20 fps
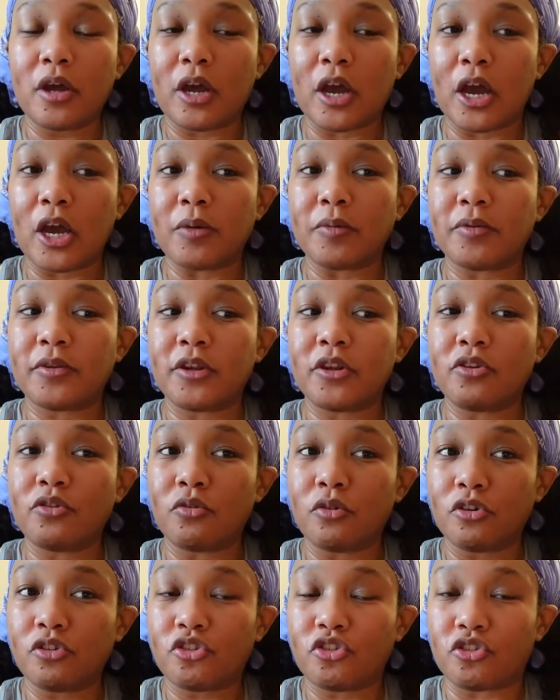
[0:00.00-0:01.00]
I was in
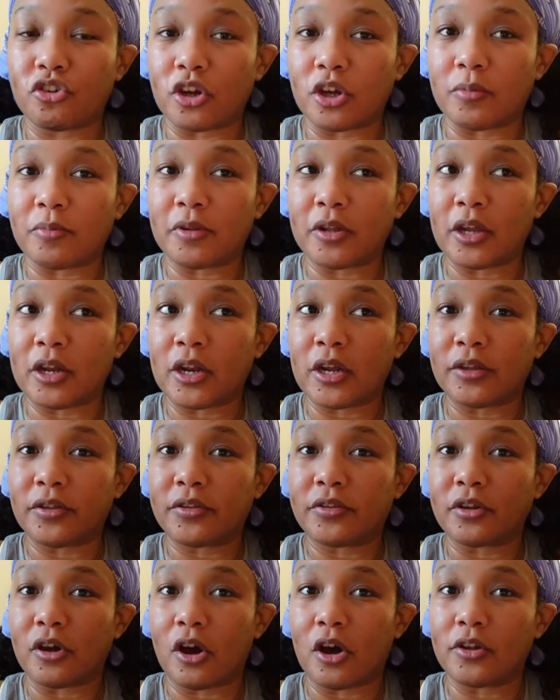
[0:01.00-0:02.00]
Nordstrom's and I
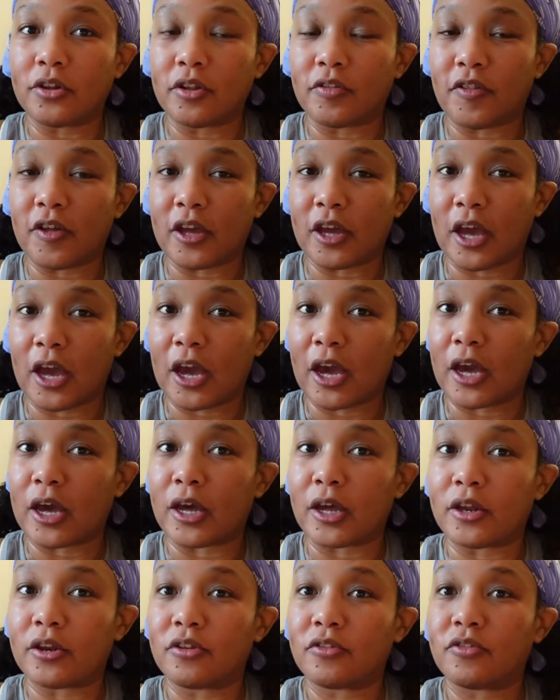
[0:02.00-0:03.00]
saw that they
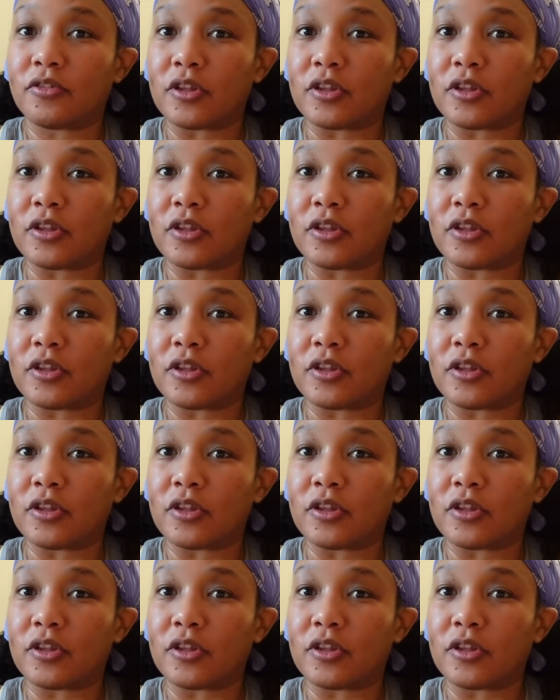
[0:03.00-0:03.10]
had